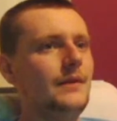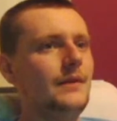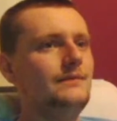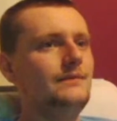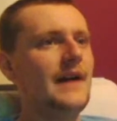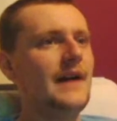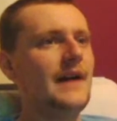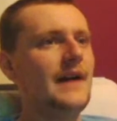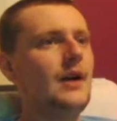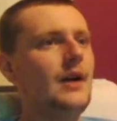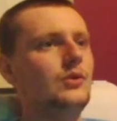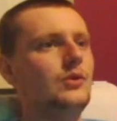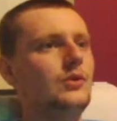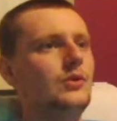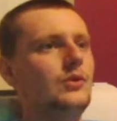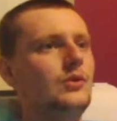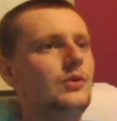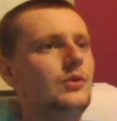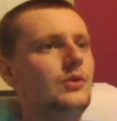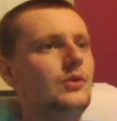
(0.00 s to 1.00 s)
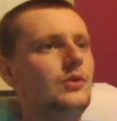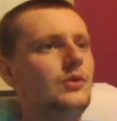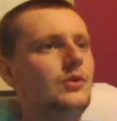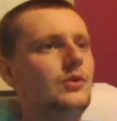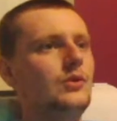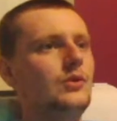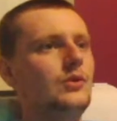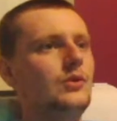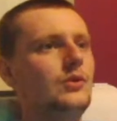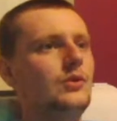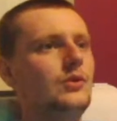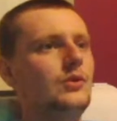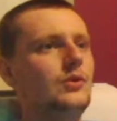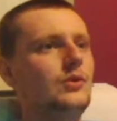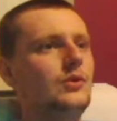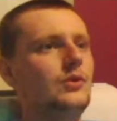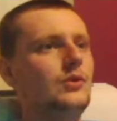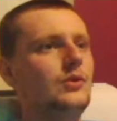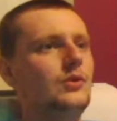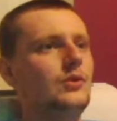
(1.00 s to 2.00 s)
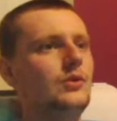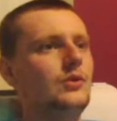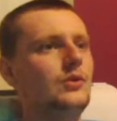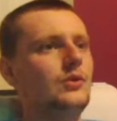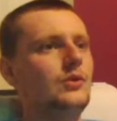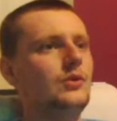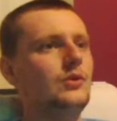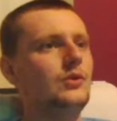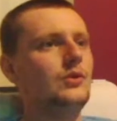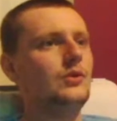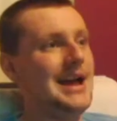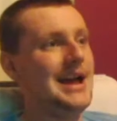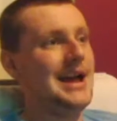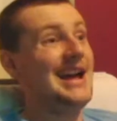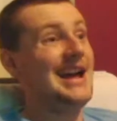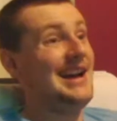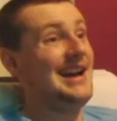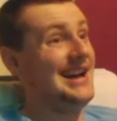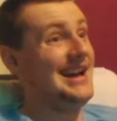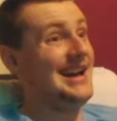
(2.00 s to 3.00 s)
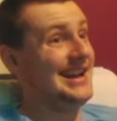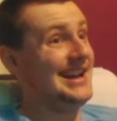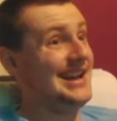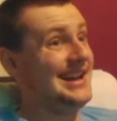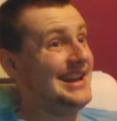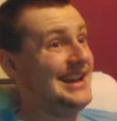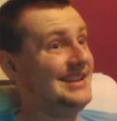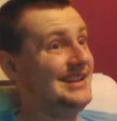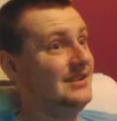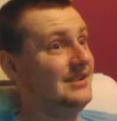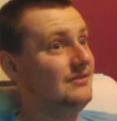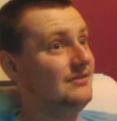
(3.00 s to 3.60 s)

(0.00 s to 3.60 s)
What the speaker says: Fouled by Rodri again.